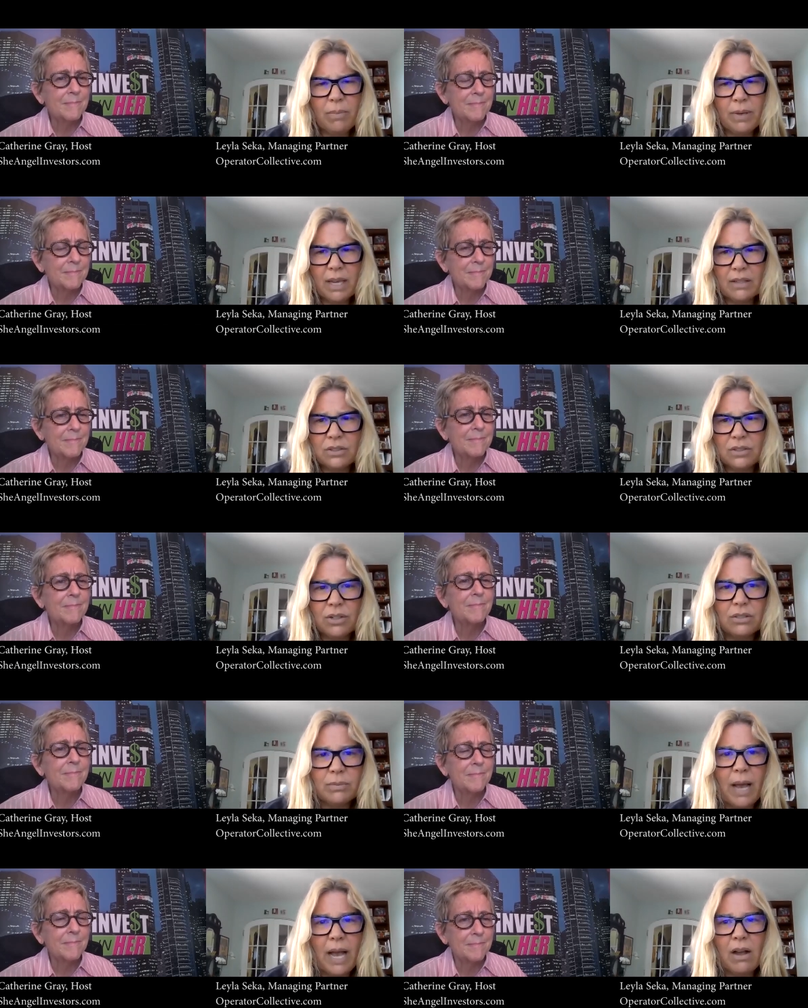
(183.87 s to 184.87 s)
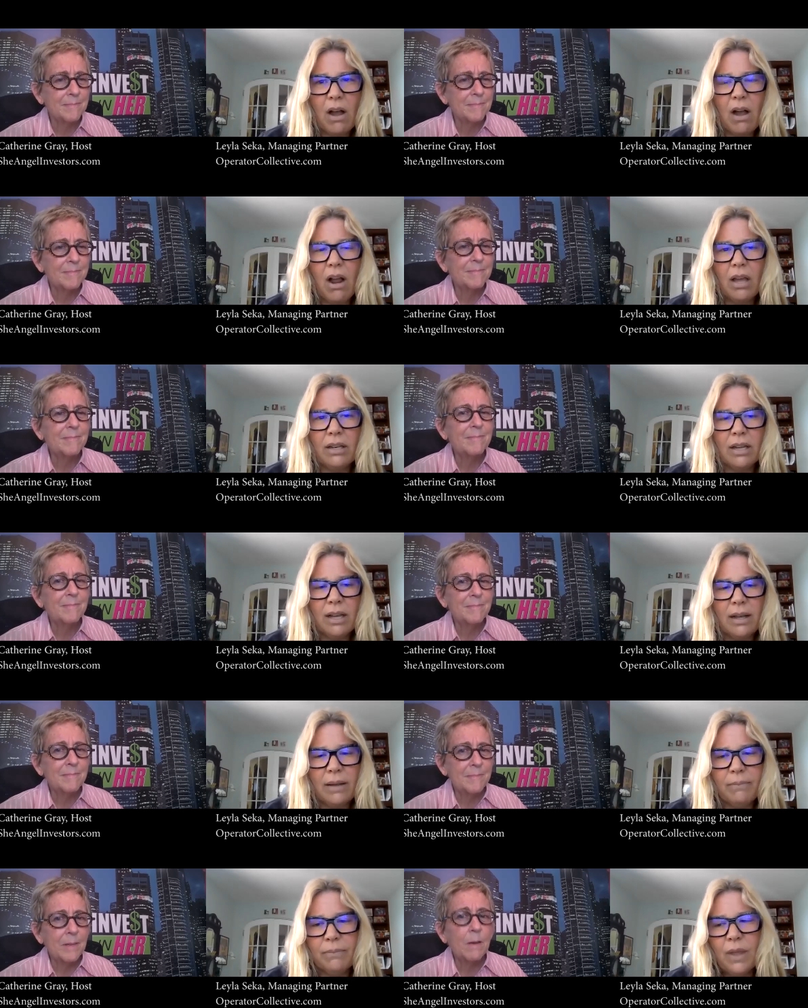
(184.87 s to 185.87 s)
Speaker 1: I hope it gets turned back on.
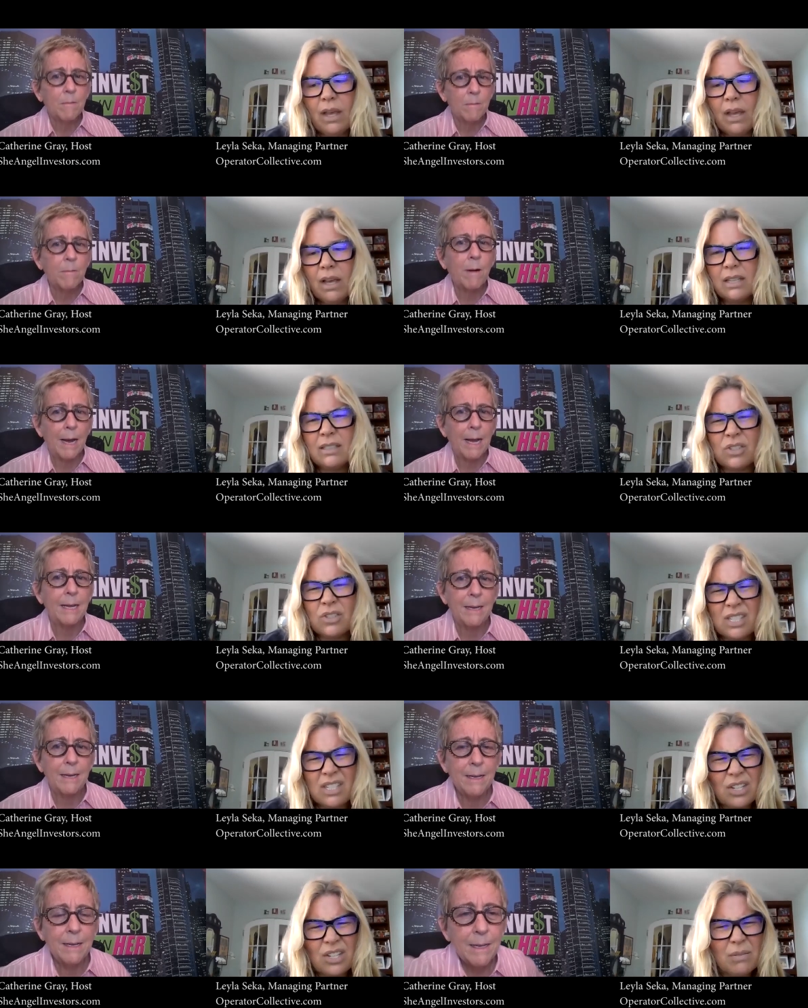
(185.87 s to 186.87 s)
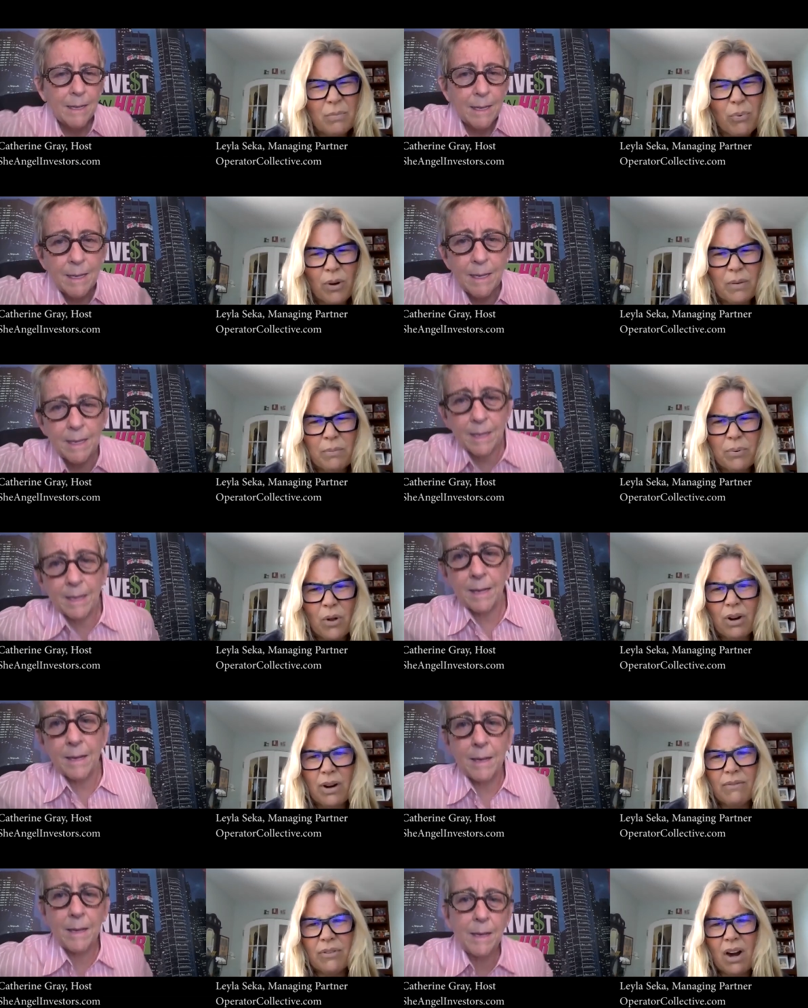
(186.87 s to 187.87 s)
Um, right. It's just such an important
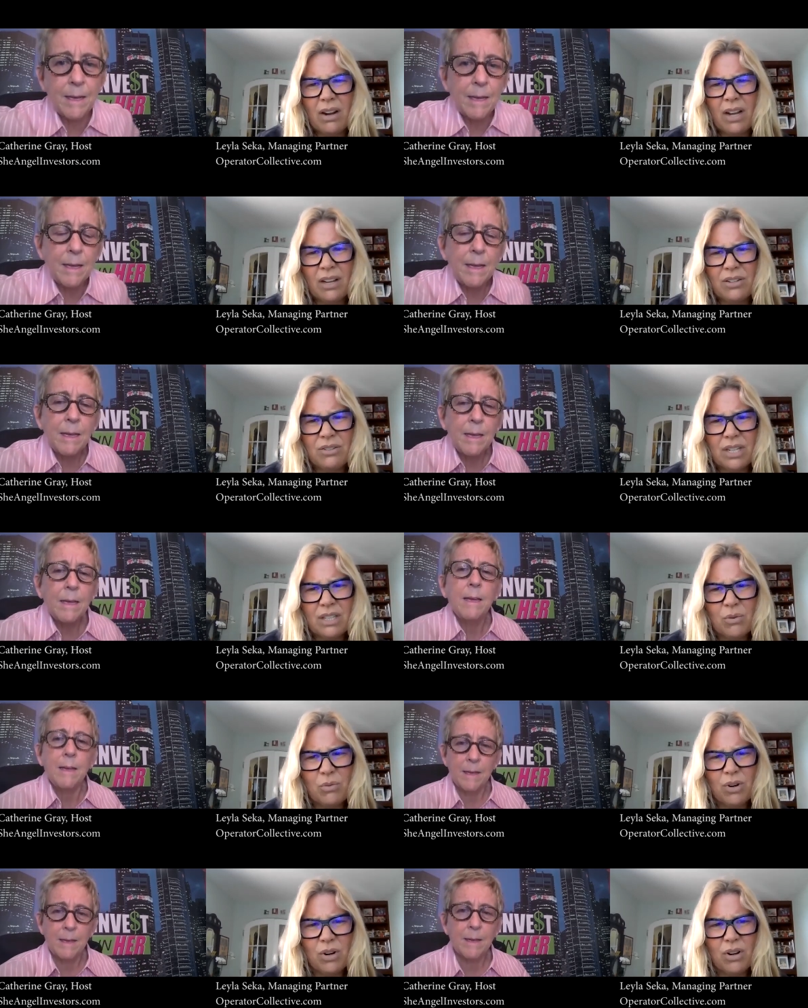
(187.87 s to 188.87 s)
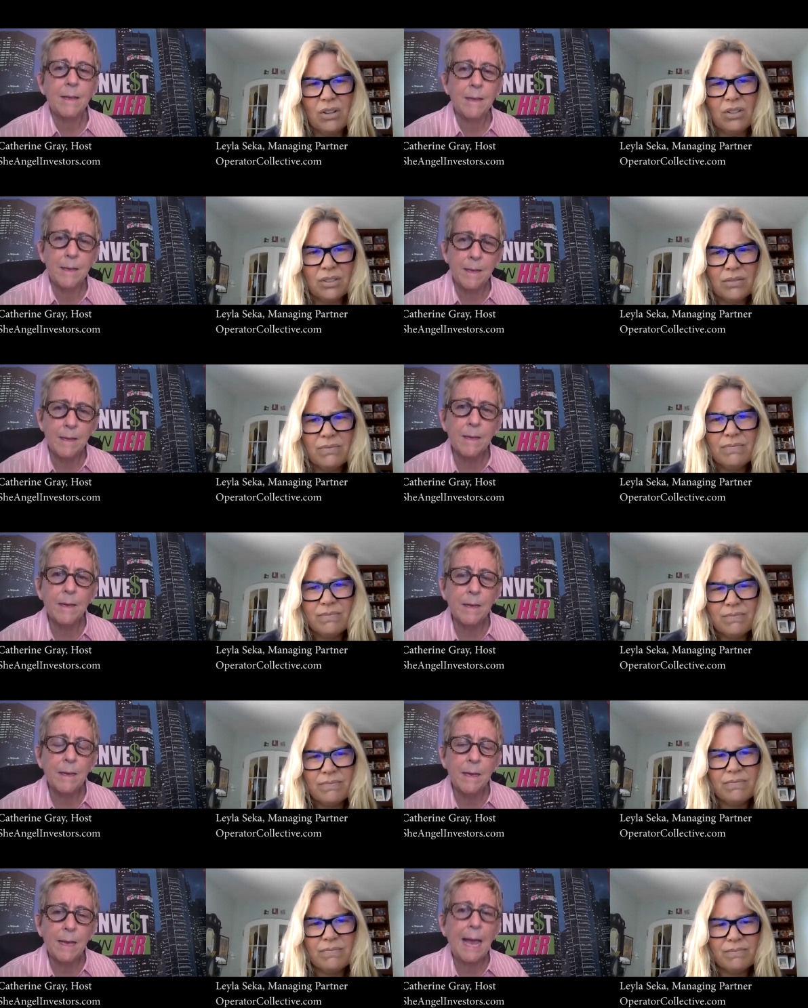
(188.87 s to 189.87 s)
program for our country and the world.
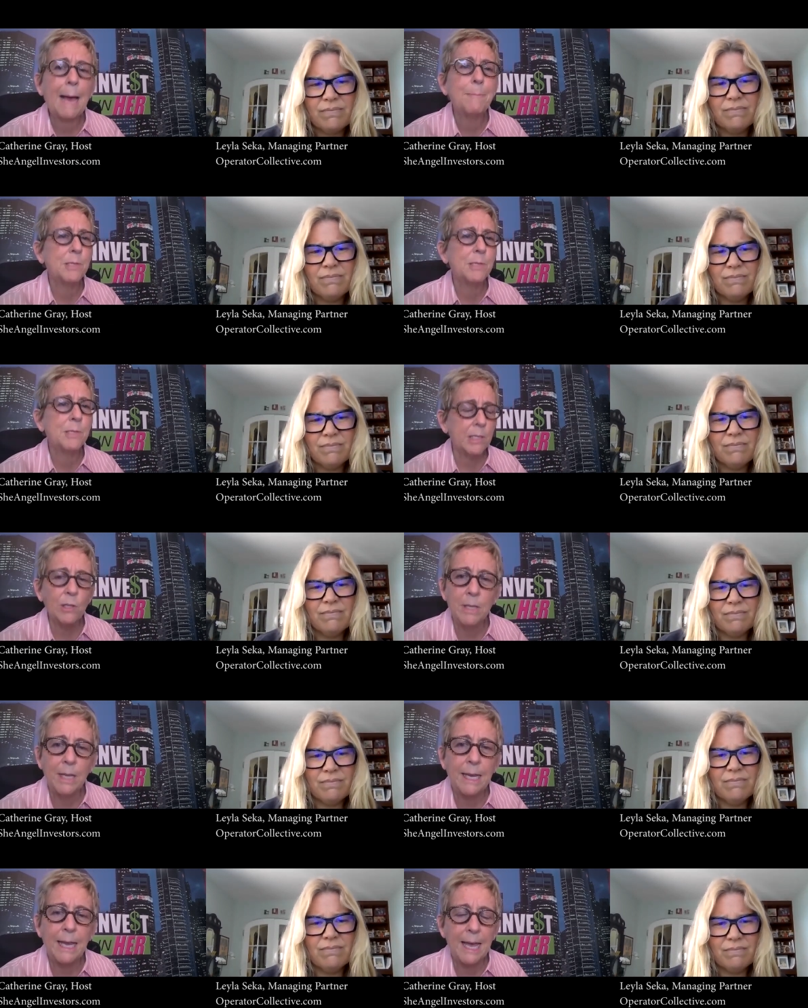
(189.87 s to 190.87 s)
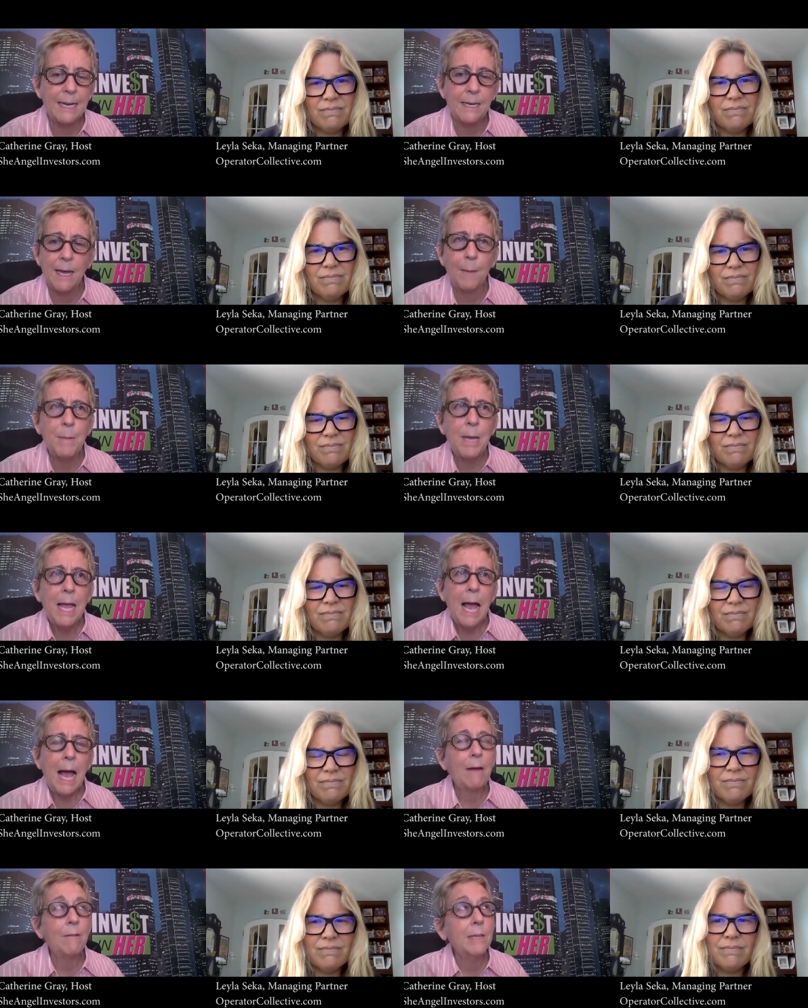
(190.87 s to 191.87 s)
Speaker 2: Absolutely. And uh,
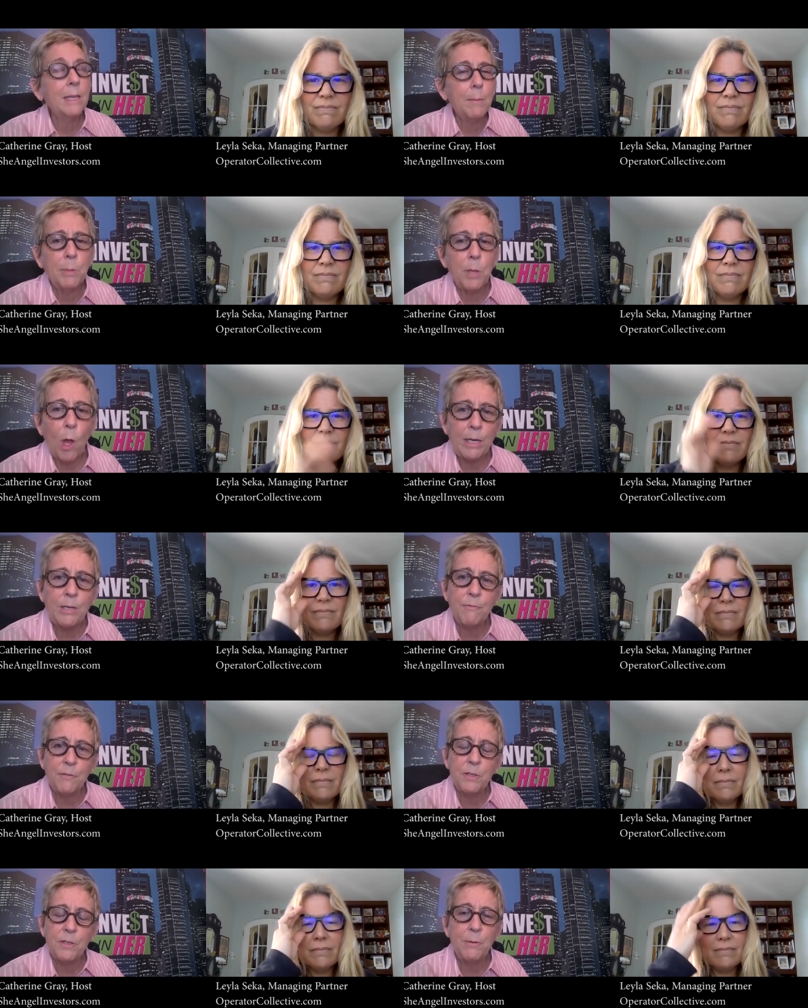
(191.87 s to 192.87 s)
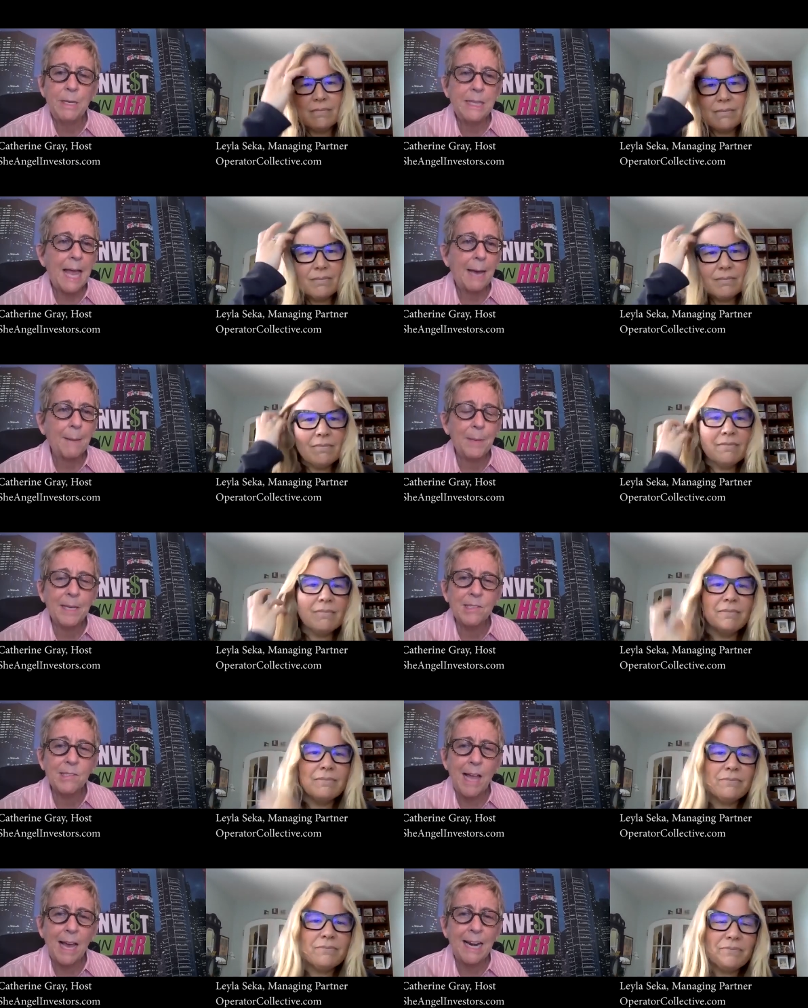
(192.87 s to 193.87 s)
I really applaud you for doing that
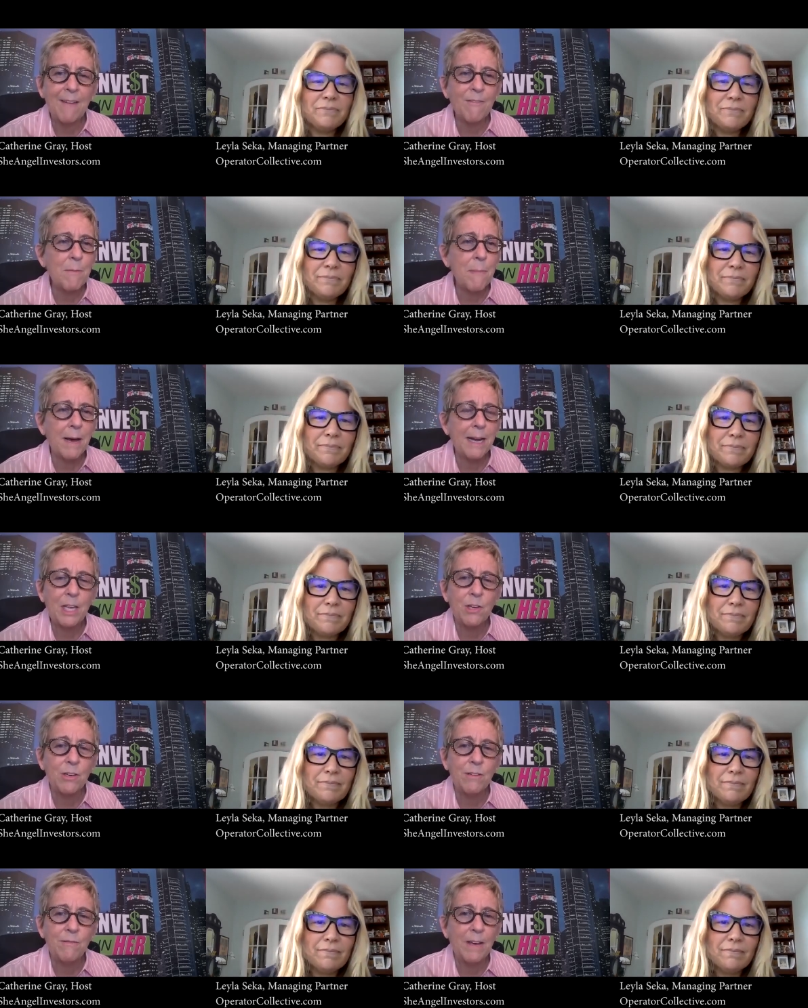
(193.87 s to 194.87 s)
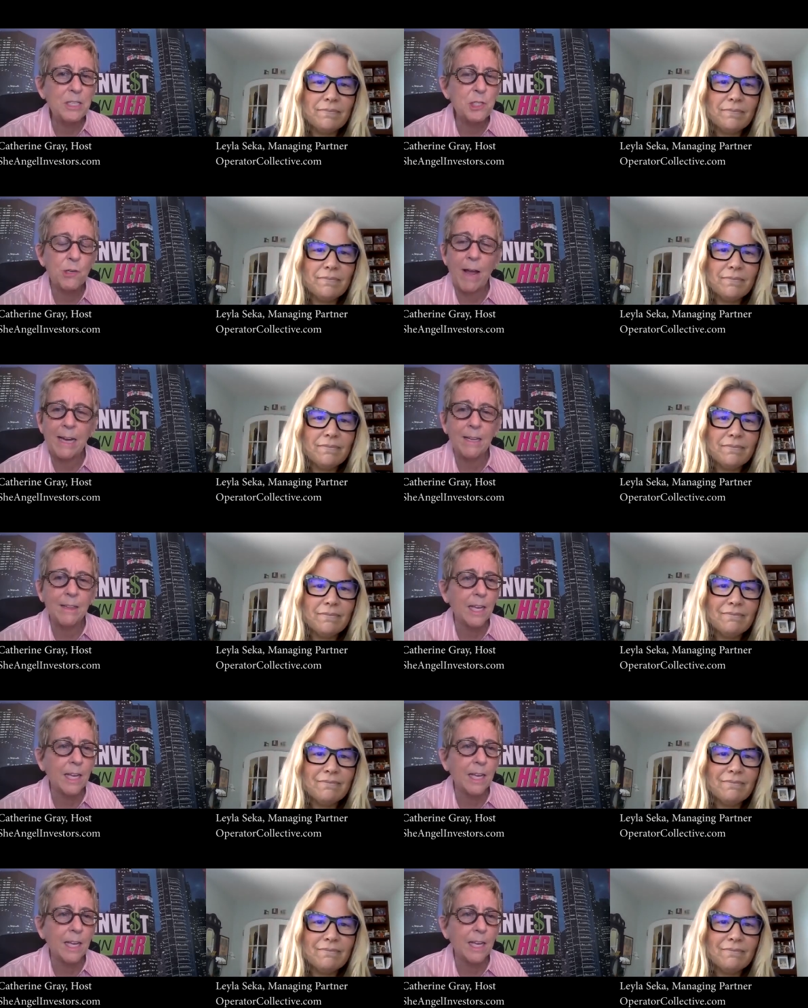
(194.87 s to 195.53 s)
because not everybody could venture out of the